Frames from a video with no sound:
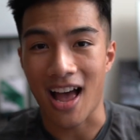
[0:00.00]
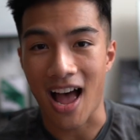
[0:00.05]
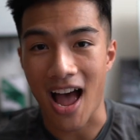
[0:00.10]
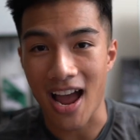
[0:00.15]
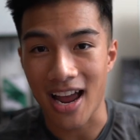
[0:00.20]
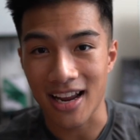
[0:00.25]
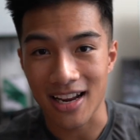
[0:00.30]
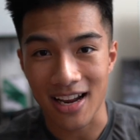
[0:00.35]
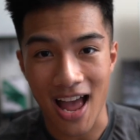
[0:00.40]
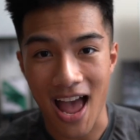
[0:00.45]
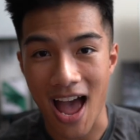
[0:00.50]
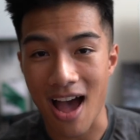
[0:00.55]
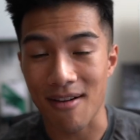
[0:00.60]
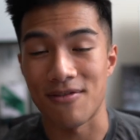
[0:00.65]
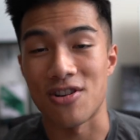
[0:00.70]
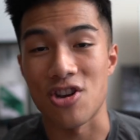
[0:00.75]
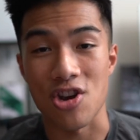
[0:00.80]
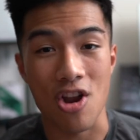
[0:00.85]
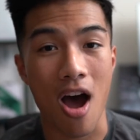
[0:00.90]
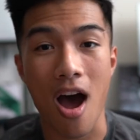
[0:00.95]
I
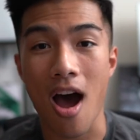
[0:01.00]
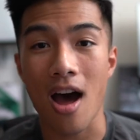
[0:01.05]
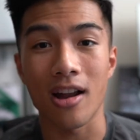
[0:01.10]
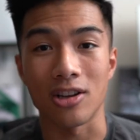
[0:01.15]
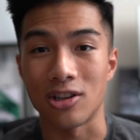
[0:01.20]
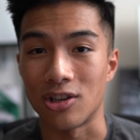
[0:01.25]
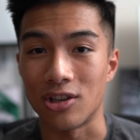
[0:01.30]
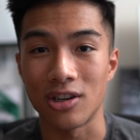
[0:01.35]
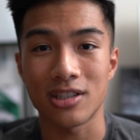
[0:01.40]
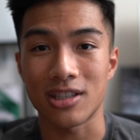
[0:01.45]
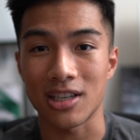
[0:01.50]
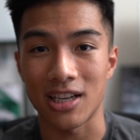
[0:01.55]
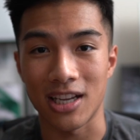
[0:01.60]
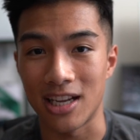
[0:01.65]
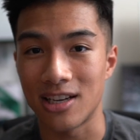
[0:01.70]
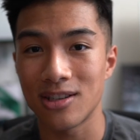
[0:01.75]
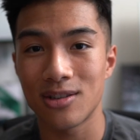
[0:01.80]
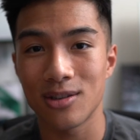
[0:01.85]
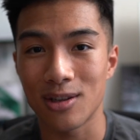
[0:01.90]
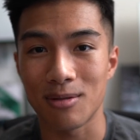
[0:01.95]
have not looked
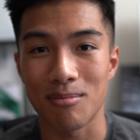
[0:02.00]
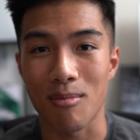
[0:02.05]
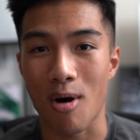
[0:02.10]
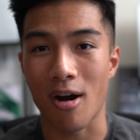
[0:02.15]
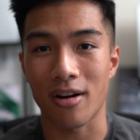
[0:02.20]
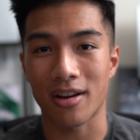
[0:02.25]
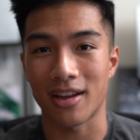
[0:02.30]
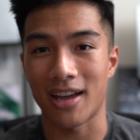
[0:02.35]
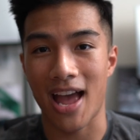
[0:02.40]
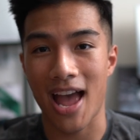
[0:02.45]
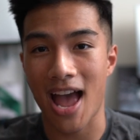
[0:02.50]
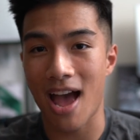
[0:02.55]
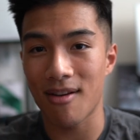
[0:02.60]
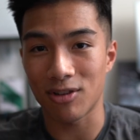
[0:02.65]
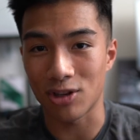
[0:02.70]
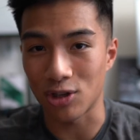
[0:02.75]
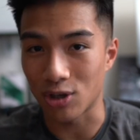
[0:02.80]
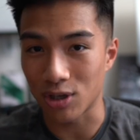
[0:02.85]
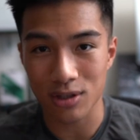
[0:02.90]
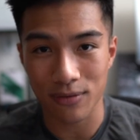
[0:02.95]
into the market. I
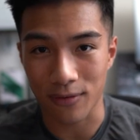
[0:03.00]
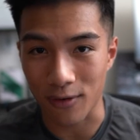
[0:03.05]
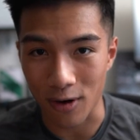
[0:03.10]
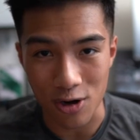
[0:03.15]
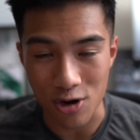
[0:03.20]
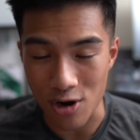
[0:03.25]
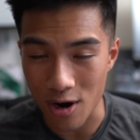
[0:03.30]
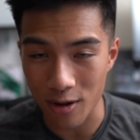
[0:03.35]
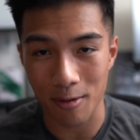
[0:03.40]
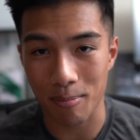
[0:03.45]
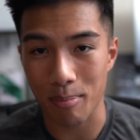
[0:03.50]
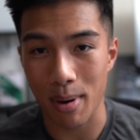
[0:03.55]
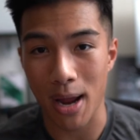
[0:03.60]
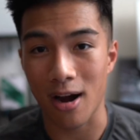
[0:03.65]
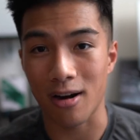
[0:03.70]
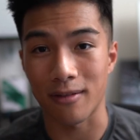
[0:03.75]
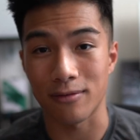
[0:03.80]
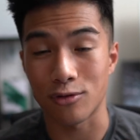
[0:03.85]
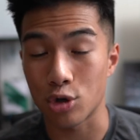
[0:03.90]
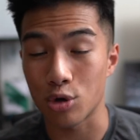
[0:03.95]
haven't looked for another
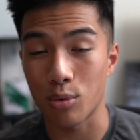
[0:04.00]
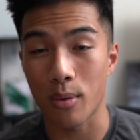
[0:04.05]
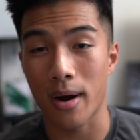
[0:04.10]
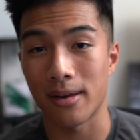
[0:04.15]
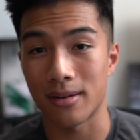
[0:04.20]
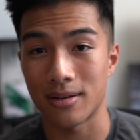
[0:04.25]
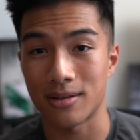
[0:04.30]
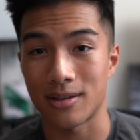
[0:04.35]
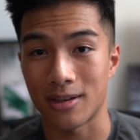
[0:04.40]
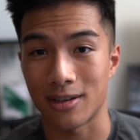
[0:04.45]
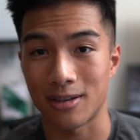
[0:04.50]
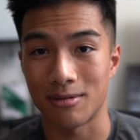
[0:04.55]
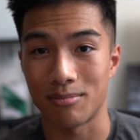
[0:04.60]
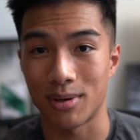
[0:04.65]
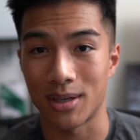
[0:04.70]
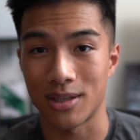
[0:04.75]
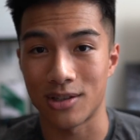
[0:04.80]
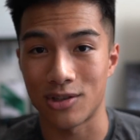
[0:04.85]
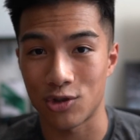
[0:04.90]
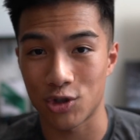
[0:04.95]
pair of true wireless
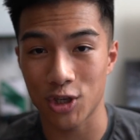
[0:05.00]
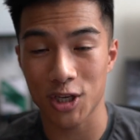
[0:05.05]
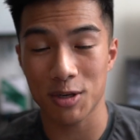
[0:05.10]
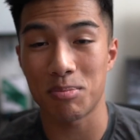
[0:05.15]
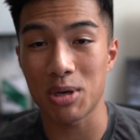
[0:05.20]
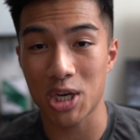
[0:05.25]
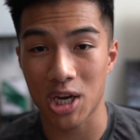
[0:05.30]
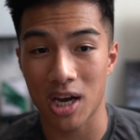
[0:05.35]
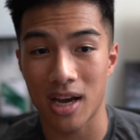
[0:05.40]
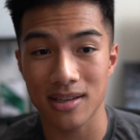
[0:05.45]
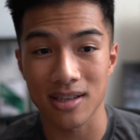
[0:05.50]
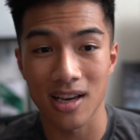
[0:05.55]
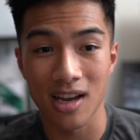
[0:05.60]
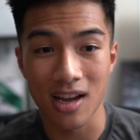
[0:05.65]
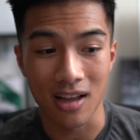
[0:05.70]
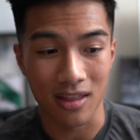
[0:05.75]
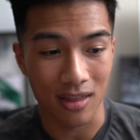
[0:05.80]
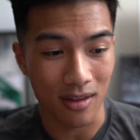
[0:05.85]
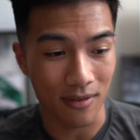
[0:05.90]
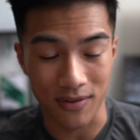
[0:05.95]
earbuds just because
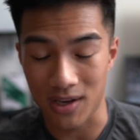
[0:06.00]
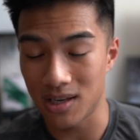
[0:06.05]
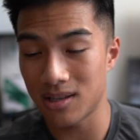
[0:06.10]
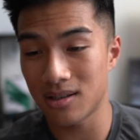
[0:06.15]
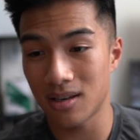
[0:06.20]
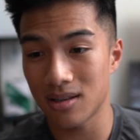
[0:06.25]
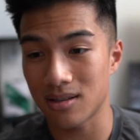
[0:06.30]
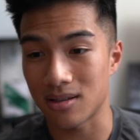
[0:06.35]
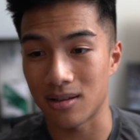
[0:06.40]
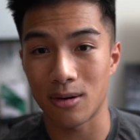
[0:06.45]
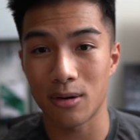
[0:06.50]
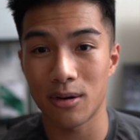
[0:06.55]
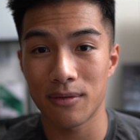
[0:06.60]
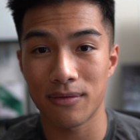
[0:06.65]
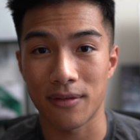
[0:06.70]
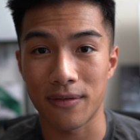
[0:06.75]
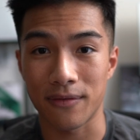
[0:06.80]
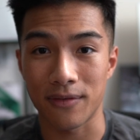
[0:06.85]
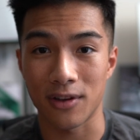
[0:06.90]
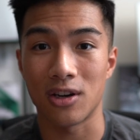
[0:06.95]
the Vistas literally
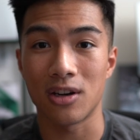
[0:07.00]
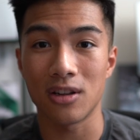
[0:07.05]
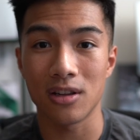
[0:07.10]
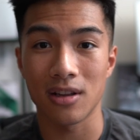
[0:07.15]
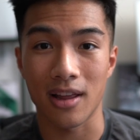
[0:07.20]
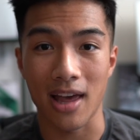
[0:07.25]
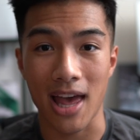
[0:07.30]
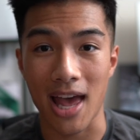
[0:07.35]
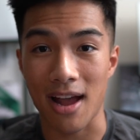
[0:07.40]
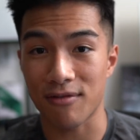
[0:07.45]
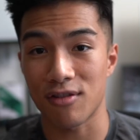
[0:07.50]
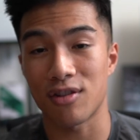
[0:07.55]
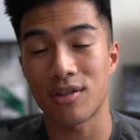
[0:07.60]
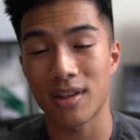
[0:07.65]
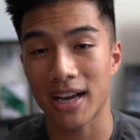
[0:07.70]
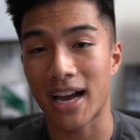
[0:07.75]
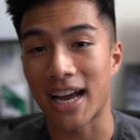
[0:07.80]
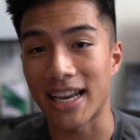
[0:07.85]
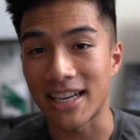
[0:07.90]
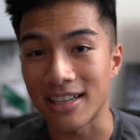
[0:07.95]
fulfill
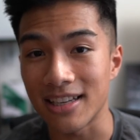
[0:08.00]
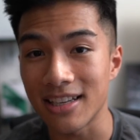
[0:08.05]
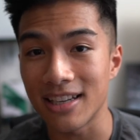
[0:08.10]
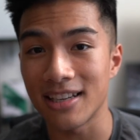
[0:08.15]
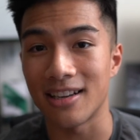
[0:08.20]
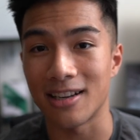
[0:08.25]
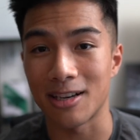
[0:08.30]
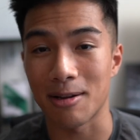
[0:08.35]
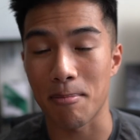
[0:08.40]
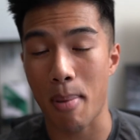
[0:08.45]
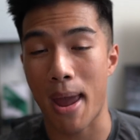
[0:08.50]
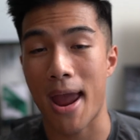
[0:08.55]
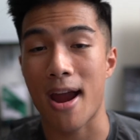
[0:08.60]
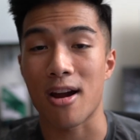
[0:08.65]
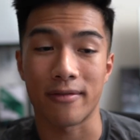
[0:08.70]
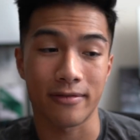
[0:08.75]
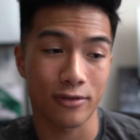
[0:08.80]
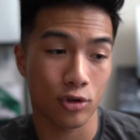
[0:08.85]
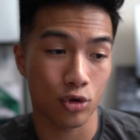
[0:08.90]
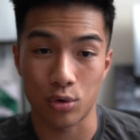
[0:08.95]
everything I need in a pair
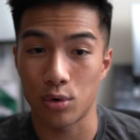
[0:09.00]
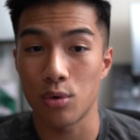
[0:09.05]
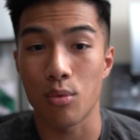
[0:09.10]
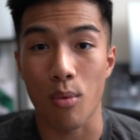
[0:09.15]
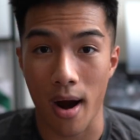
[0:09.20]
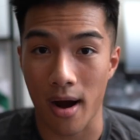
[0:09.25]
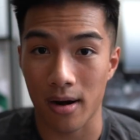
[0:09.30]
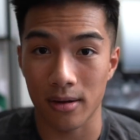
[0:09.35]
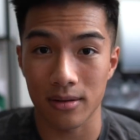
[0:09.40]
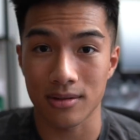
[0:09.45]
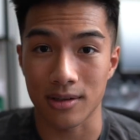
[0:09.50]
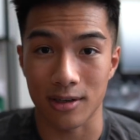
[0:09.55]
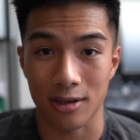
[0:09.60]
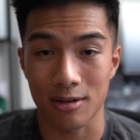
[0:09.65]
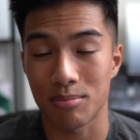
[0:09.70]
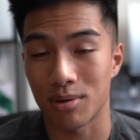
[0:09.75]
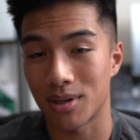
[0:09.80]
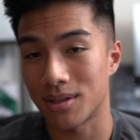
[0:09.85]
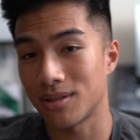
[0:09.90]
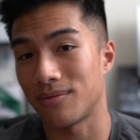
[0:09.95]
of true wireless
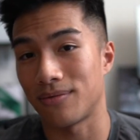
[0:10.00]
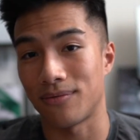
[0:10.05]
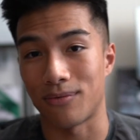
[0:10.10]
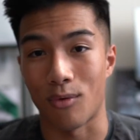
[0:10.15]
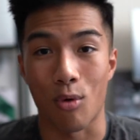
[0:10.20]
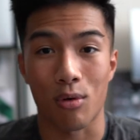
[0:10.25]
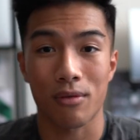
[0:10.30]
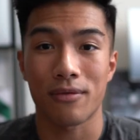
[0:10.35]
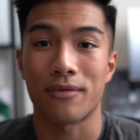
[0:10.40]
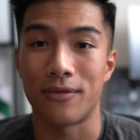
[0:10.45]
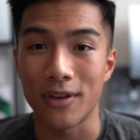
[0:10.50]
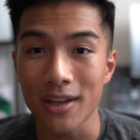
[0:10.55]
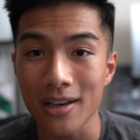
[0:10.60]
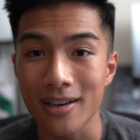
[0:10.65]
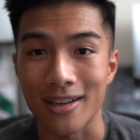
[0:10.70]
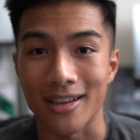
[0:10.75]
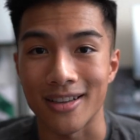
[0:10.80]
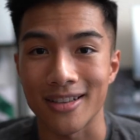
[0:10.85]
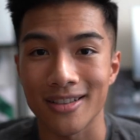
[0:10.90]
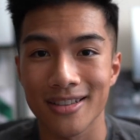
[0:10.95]
earbuds for
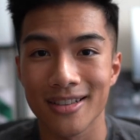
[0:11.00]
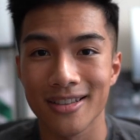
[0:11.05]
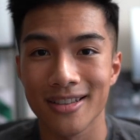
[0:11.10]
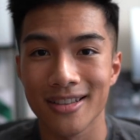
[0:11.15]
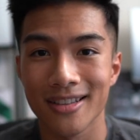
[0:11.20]
fitness.